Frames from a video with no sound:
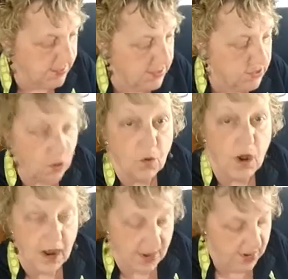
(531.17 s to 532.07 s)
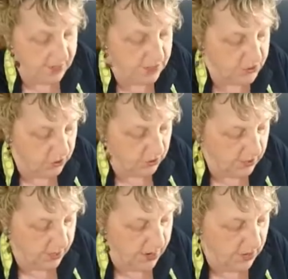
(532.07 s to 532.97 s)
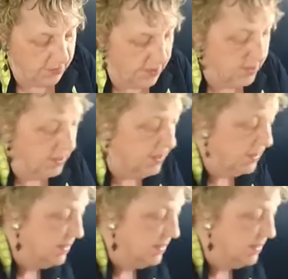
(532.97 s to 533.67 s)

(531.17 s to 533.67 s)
So I had the sugar laid out there.